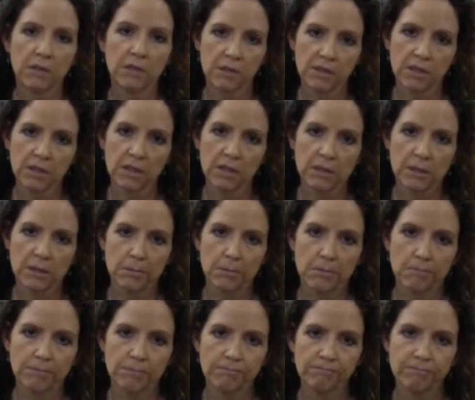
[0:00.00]

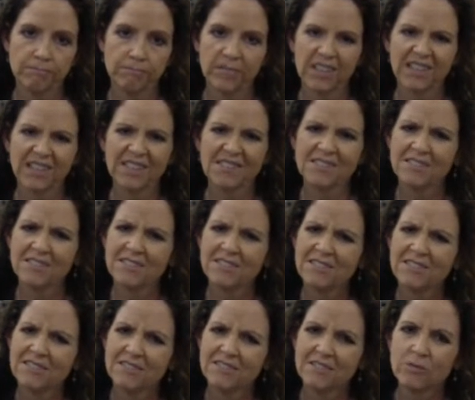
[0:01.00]
I guess
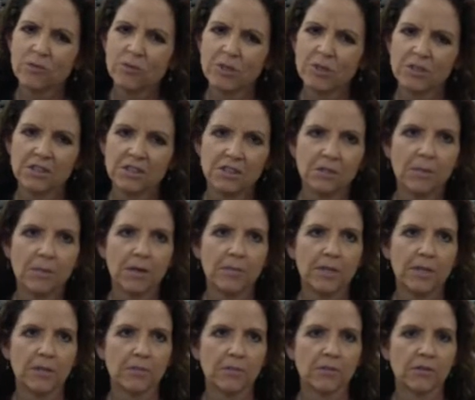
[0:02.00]
it's, well, you might be
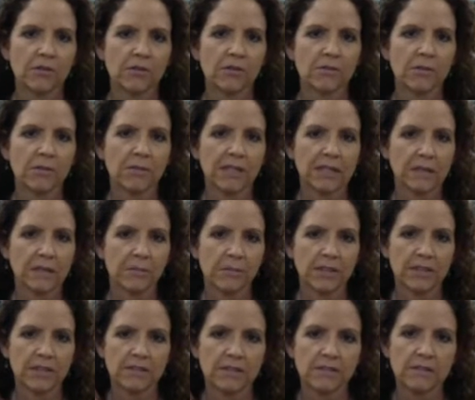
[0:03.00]
able to explain it, but
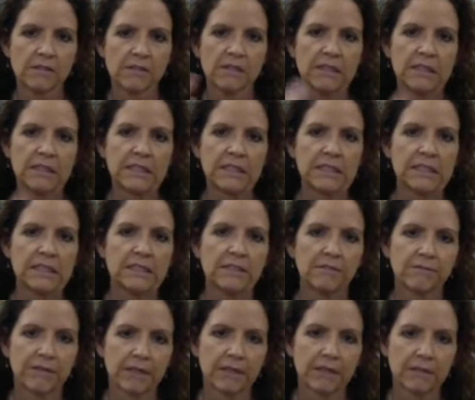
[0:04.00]
it
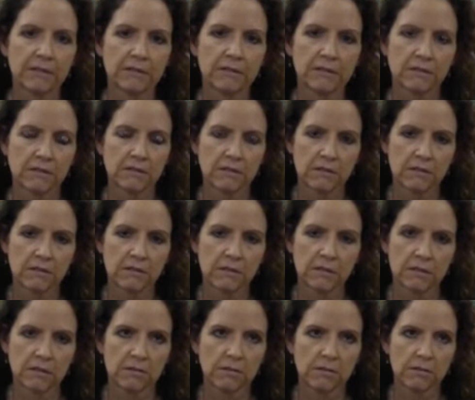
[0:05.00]
affects the
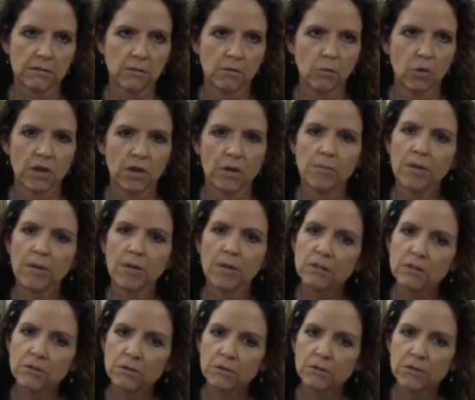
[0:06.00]
water
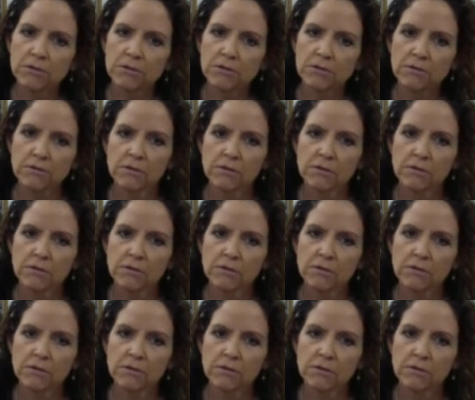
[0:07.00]
molecules